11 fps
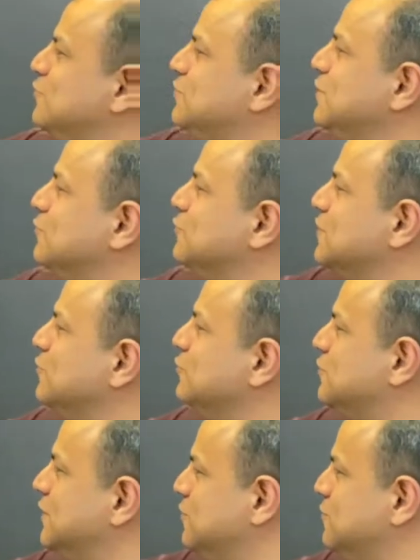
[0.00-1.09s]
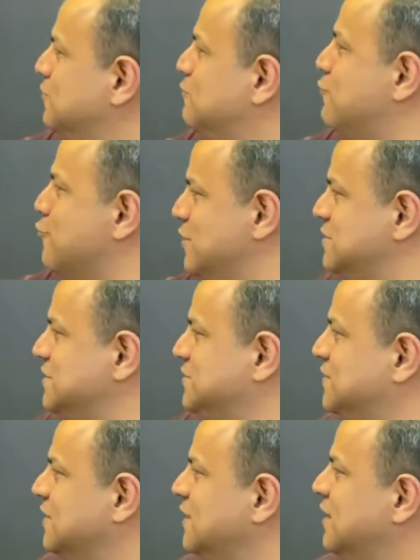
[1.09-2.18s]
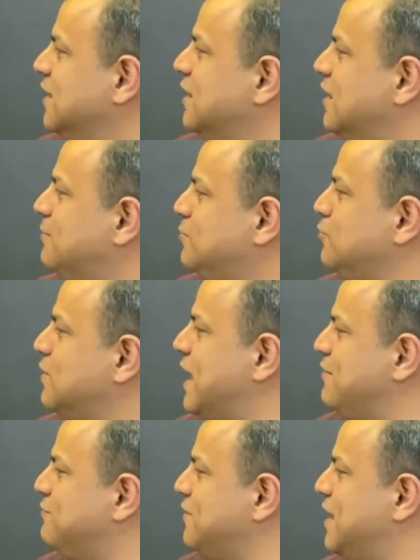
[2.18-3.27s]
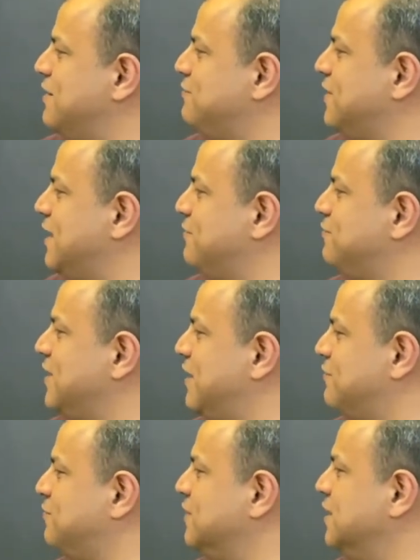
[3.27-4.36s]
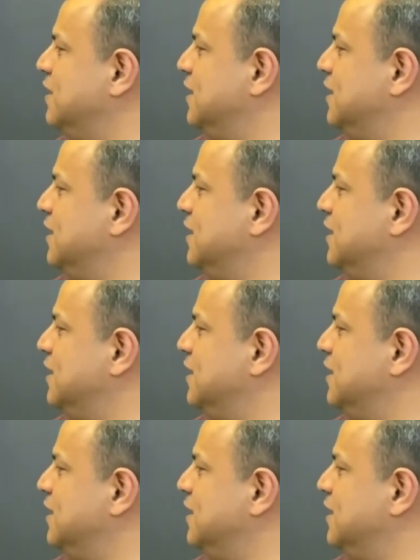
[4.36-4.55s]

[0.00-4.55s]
0, 0, 0, 4 digits, up to FFFF.